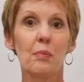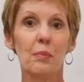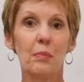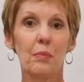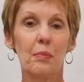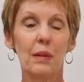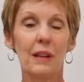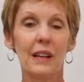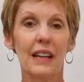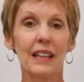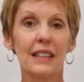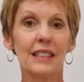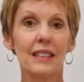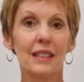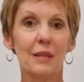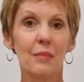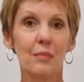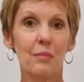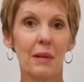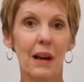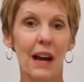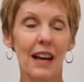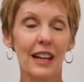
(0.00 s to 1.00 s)
place
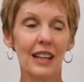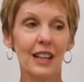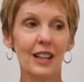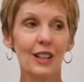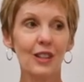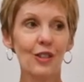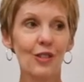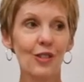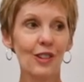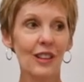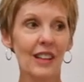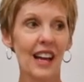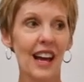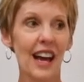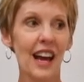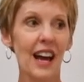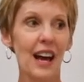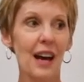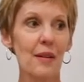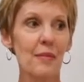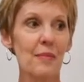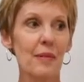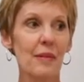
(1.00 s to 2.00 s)
them back in your
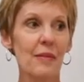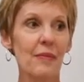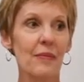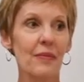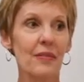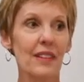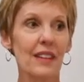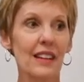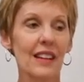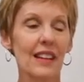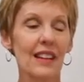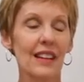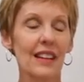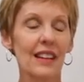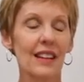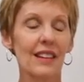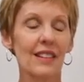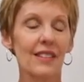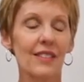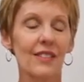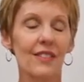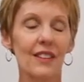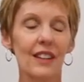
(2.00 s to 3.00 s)
lap.
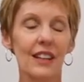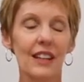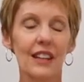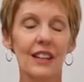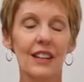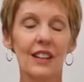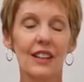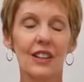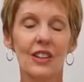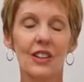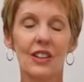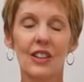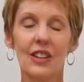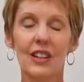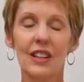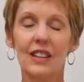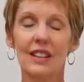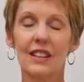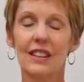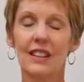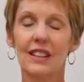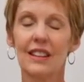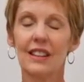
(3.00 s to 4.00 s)
Feel
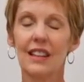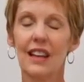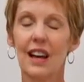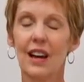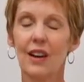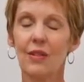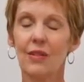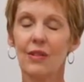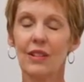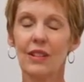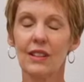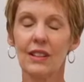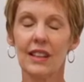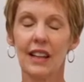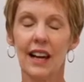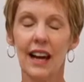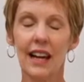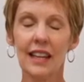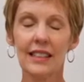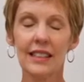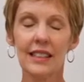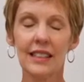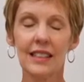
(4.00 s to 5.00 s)
that
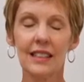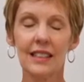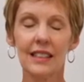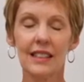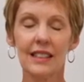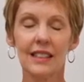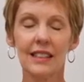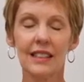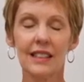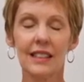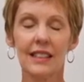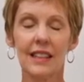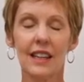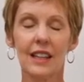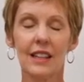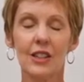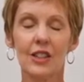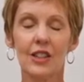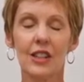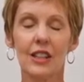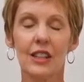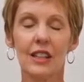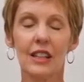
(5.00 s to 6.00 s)
relaxing
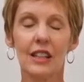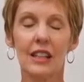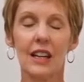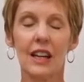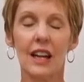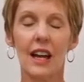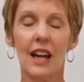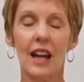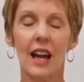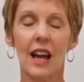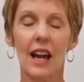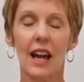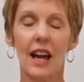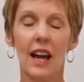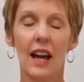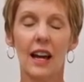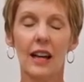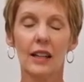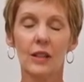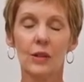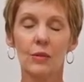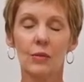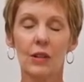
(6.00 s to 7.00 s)
sensation
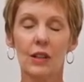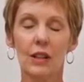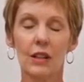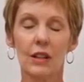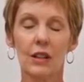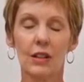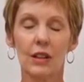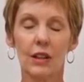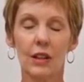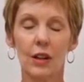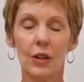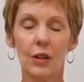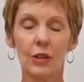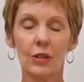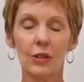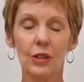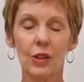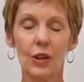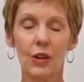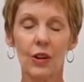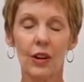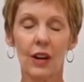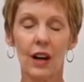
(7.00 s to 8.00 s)
As we close
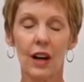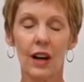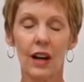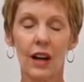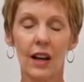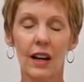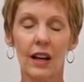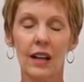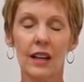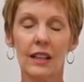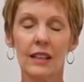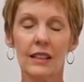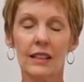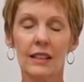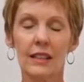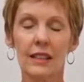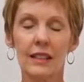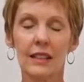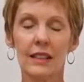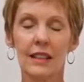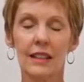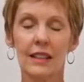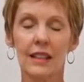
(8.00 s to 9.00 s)
our
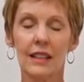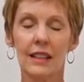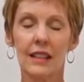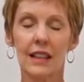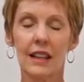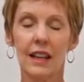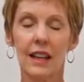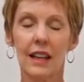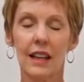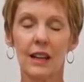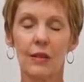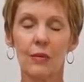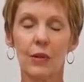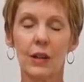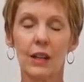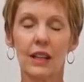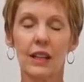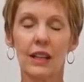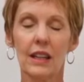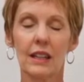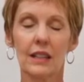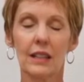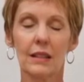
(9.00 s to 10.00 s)
eyes, we
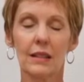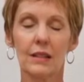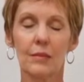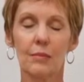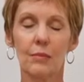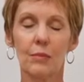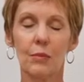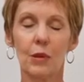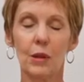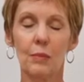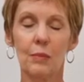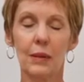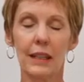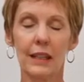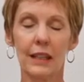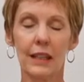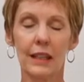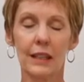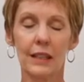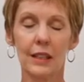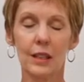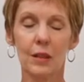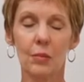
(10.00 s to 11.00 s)

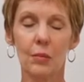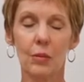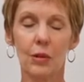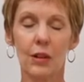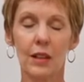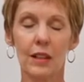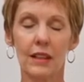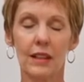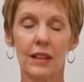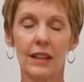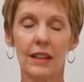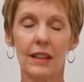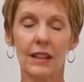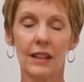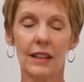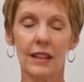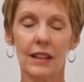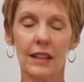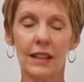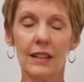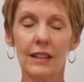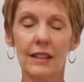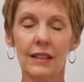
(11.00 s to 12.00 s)
begin to breathe
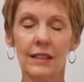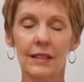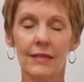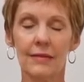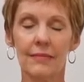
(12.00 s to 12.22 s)
in